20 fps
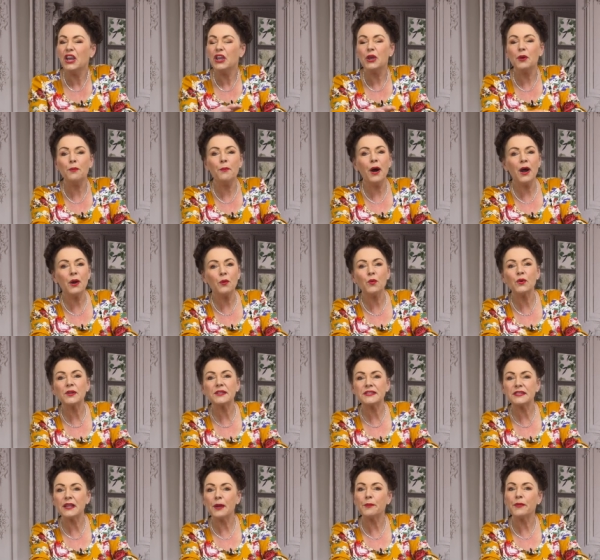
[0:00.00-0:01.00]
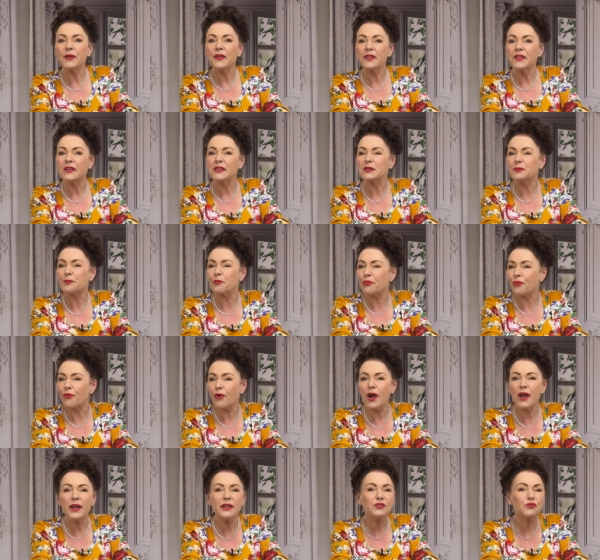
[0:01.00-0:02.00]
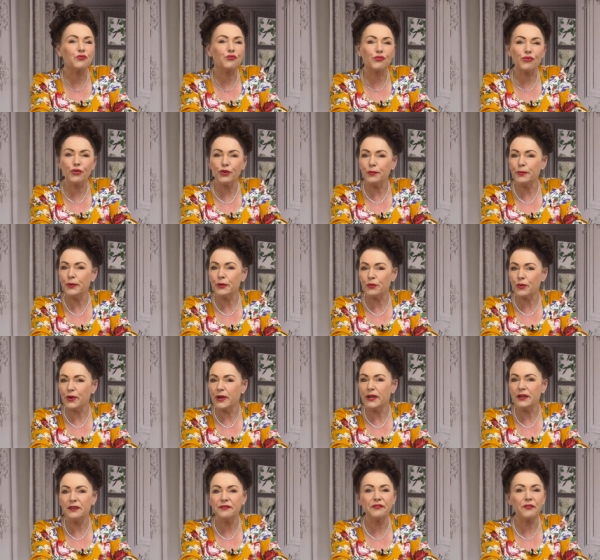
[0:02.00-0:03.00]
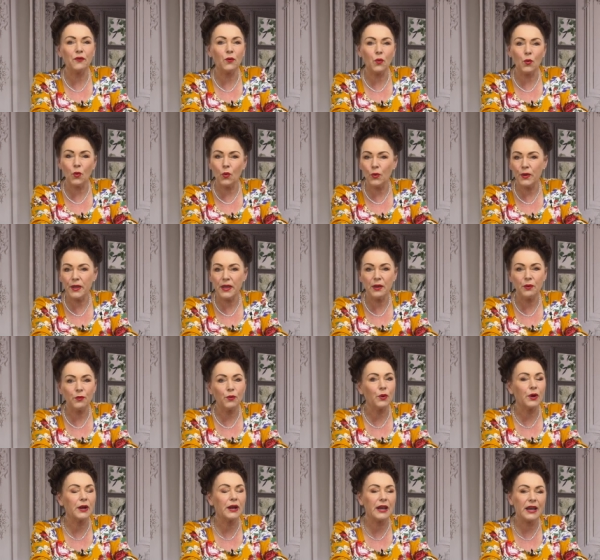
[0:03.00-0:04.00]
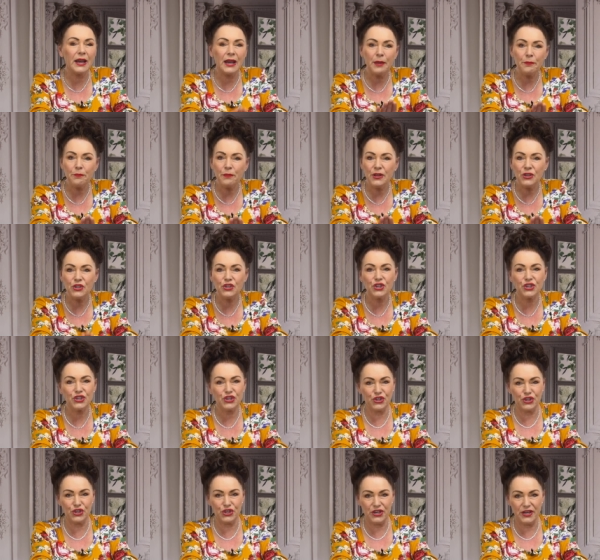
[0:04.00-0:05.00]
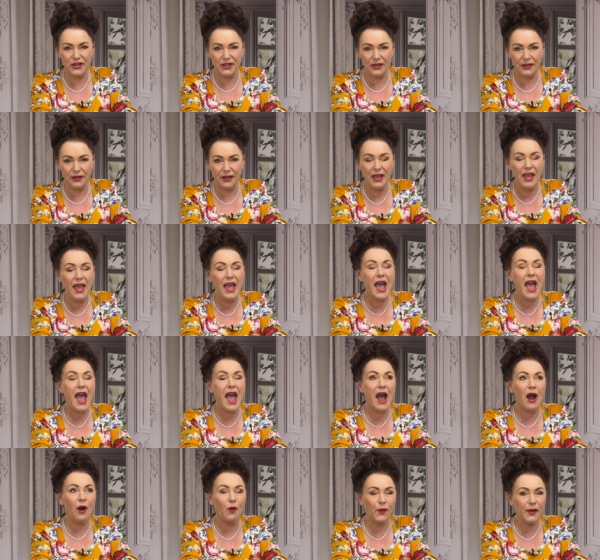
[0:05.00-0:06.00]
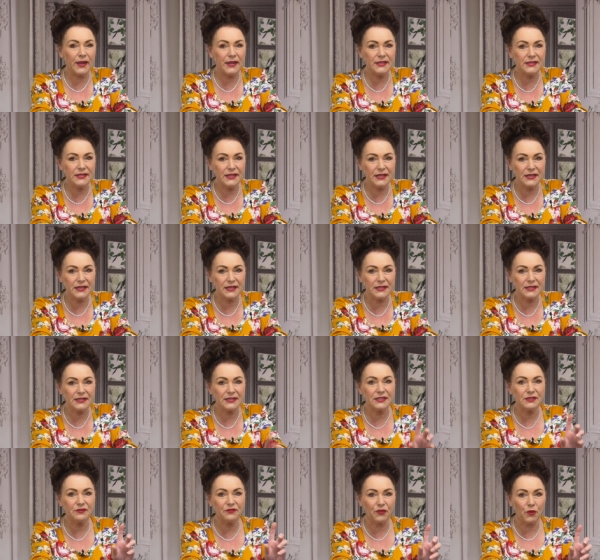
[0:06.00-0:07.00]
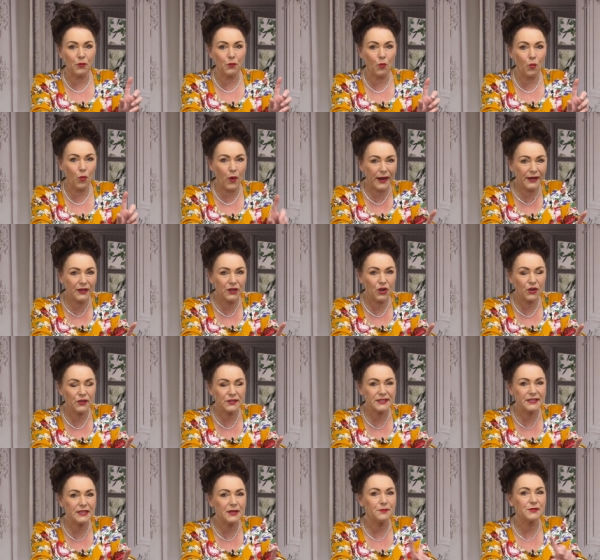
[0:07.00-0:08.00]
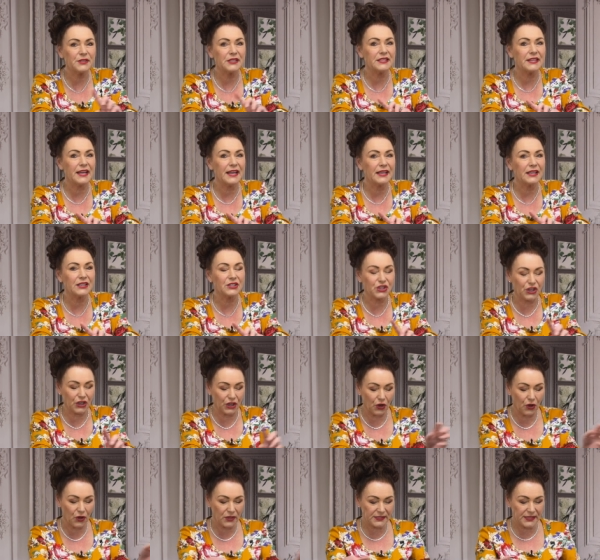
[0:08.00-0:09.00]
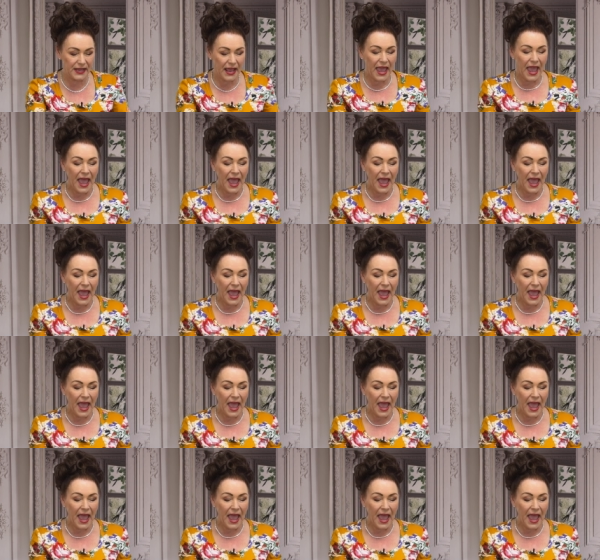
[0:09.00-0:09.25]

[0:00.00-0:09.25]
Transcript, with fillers: You might want something that's bright ruby red for all year. Well, let me just share how easy it is from one concept to take it to lots.